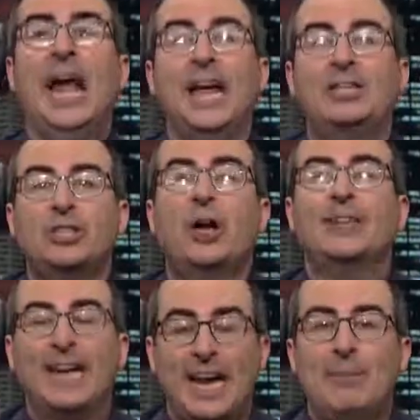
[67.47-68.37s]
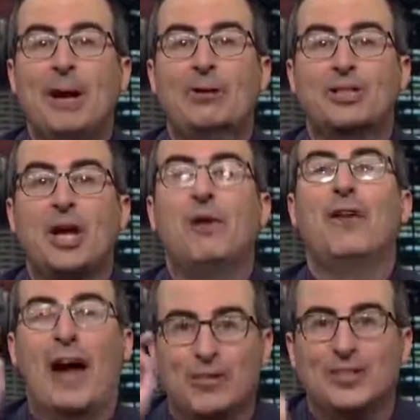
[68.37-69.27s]
inside the email server
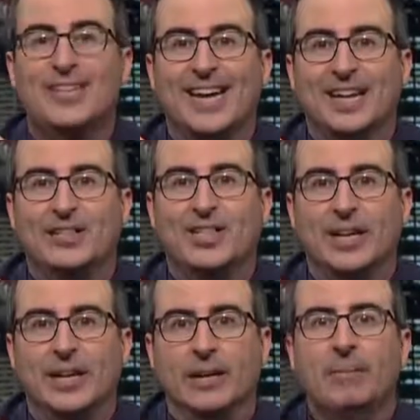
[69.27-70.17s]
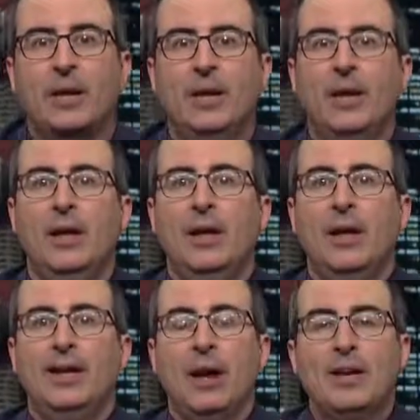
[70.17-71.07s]
at the DNC.
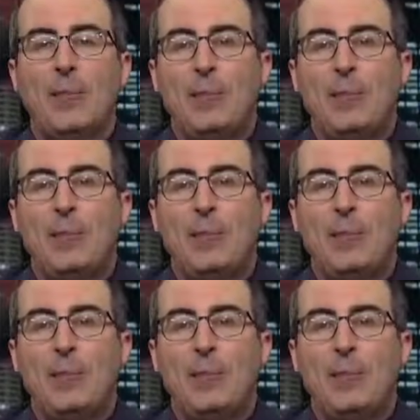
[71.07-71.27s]
Now,